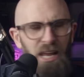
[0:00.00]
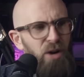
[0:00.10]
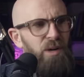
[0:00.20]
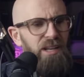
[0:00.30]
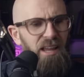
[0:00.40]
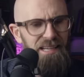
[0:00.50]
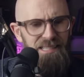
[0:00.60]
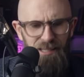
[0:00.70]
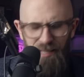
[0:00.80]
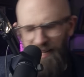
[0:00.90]
no one
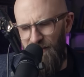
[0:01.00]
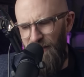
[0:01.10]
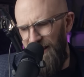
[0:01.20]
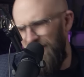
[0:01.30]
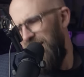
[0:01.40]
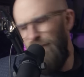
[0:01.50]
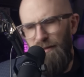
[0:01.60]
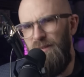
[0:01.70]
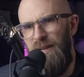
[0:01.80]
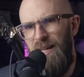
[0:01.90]
likes the underwear that's like
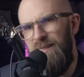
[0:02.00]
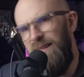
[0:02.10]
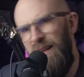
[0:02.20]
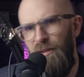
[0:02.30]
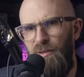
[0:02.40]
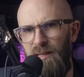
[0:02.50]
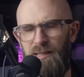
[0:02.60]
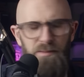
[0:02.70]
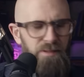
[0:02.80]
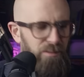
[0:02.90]
moving around and getting all
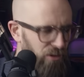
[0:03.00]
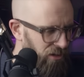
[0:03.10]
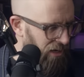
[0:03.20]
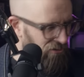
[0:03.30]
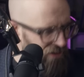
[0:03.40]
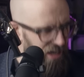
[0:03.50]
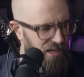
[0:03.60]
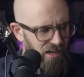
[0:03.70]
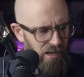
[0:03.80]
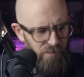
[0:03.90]
uncomfortable, like
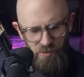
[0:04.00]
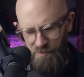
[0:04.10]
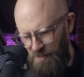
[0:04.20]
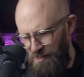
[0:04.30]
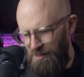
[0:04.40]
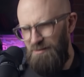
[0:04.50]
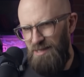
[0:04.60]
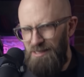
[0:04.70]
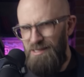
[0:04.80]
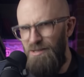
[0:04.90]
riding up, or, you know,
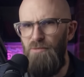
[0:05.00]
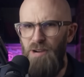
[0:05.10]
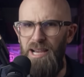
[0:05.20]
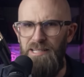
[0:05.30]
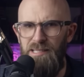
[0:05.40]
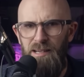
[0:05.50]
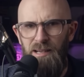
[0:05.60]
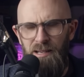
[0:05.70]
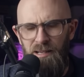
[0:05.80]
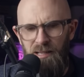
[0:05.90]
it's not right.
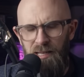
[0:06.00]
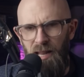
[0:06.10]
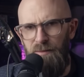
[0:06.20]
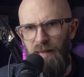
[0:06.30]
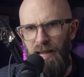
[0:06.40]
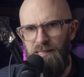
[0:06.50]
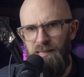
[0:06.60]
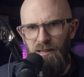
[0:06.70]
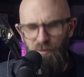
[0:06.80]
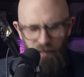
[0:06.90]
None of that
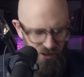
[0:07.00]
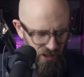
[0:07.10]
with